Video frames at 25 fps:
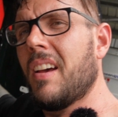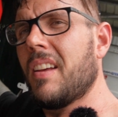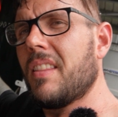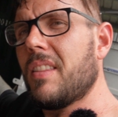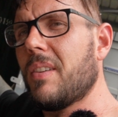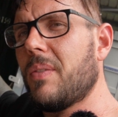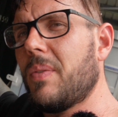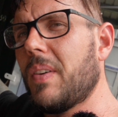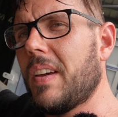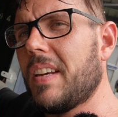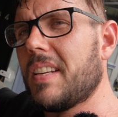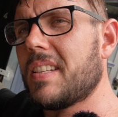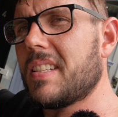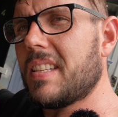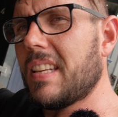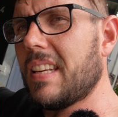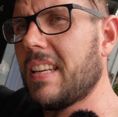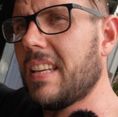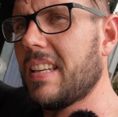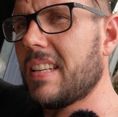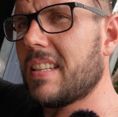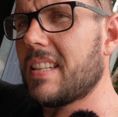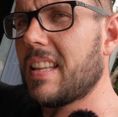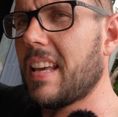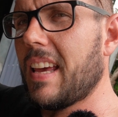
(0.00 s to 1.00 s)
The
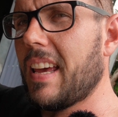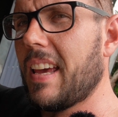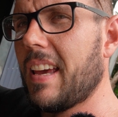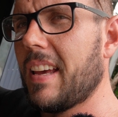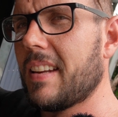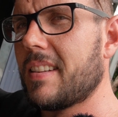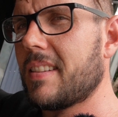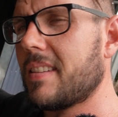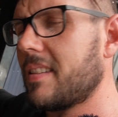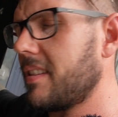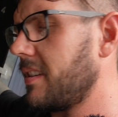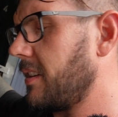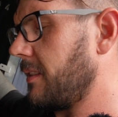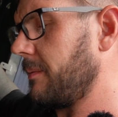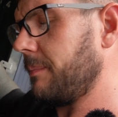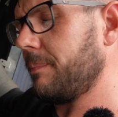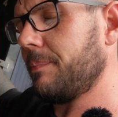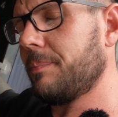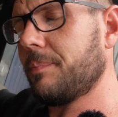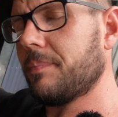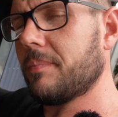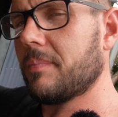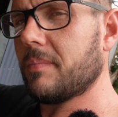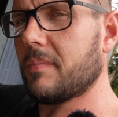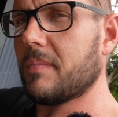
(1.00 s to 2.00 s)
VC is there. It's
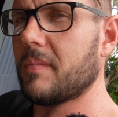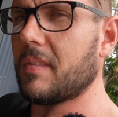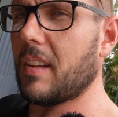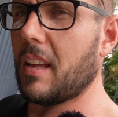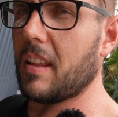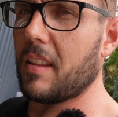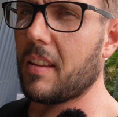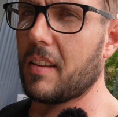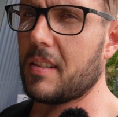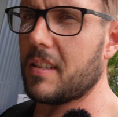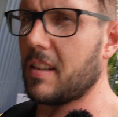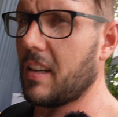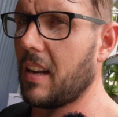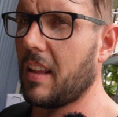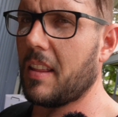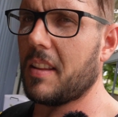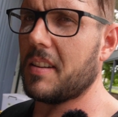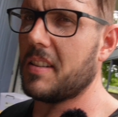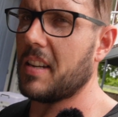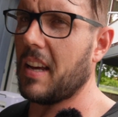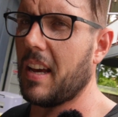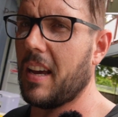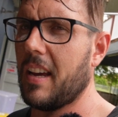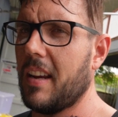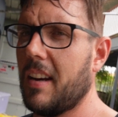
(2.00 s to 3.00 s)
another
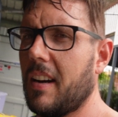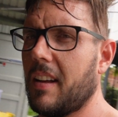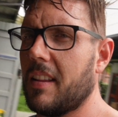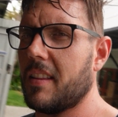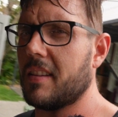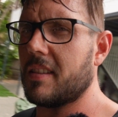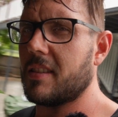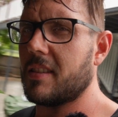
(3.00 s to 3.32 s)
day, another